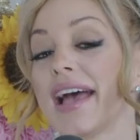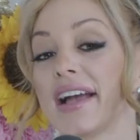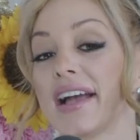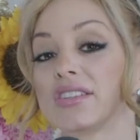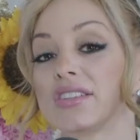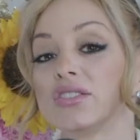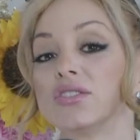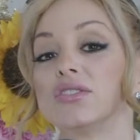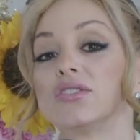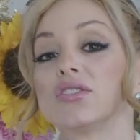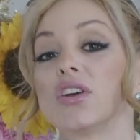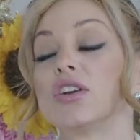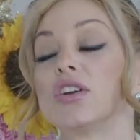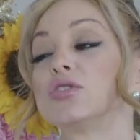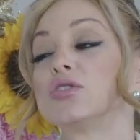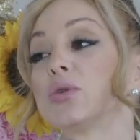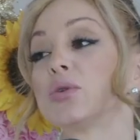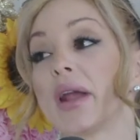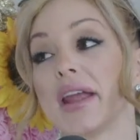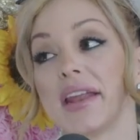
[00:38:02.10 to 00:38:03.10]
the actors
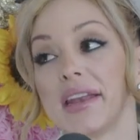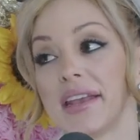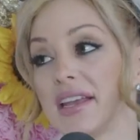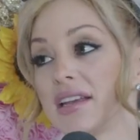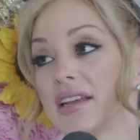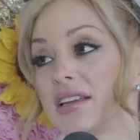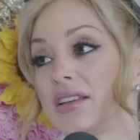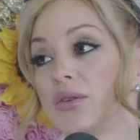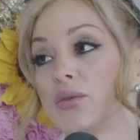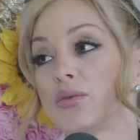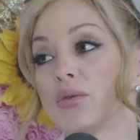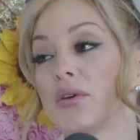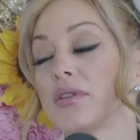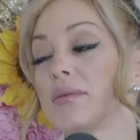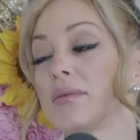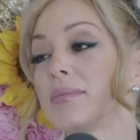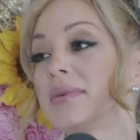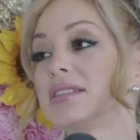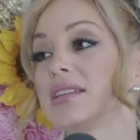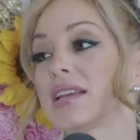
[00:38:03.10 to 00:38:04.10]
are training, you throw
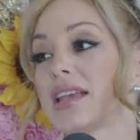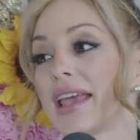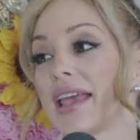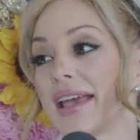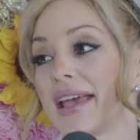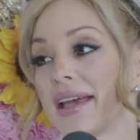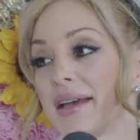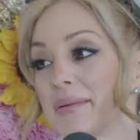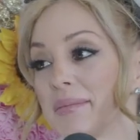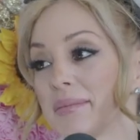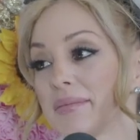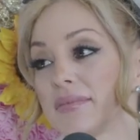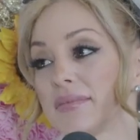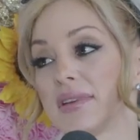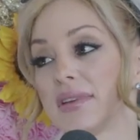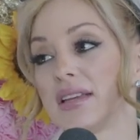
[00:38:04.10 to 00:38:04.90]
them into camp.